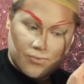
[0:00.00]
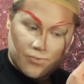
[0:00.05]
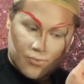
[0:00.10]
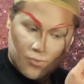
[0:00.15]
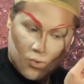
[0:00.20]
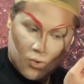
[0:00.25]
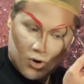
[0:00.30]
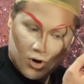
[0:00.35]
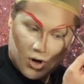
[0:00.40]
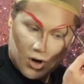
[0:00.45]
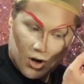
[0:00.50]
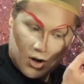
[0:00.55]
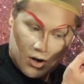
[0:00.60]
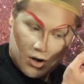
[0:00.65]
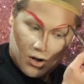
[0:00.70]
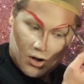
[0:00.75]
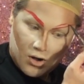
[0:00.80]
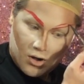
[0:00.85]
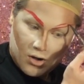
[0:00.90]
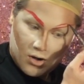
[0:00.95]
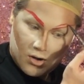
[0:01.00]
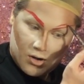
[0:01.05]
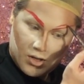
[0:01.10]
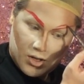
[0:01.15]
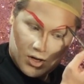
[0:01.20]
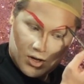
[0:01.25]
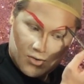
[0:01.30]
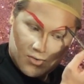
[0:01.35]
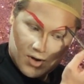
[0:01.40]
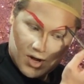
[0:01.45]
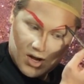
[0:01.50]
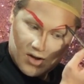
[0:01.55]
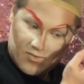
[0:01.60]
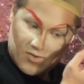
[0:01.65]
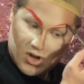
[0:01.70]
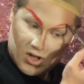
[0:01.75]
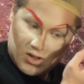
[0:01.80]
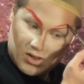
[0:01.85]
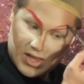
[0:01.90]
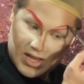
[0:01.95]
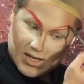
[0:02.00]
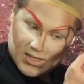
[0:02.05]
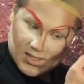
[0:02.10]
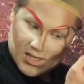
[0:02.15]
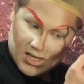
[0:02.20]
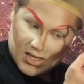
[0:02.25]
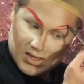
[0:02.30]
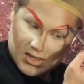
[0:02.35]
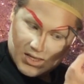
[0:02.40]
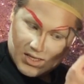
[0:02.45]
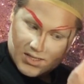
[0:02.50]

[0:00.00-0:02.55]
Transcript: for, kind of neglecting